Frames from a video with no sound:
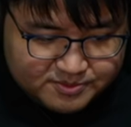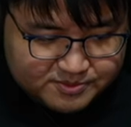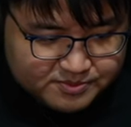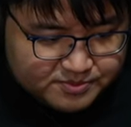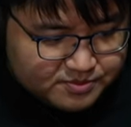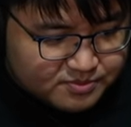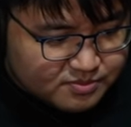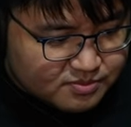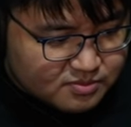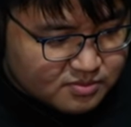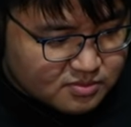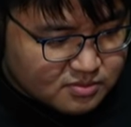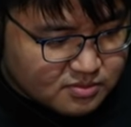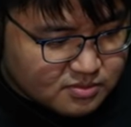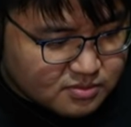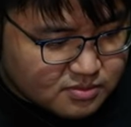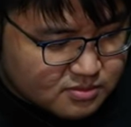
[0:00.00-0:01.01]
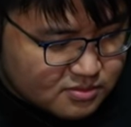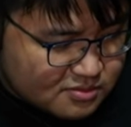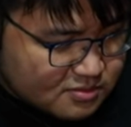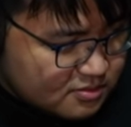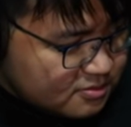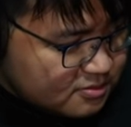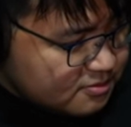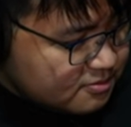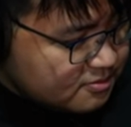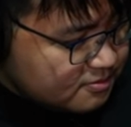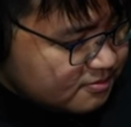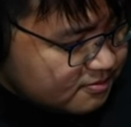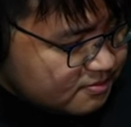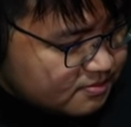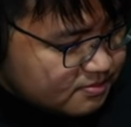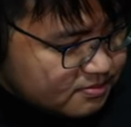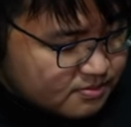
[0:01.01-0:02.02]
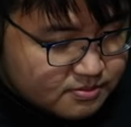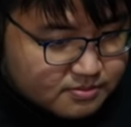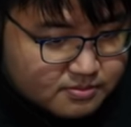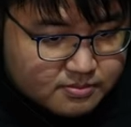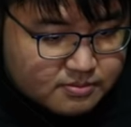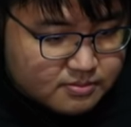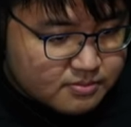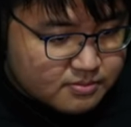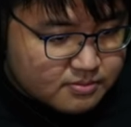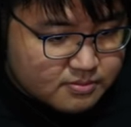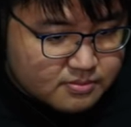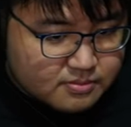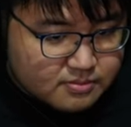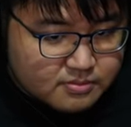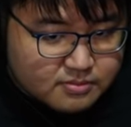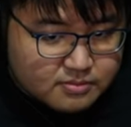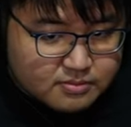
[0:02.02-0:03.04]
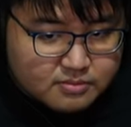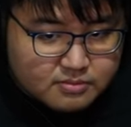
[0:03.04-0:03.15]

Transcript: No one is speaking in this clip.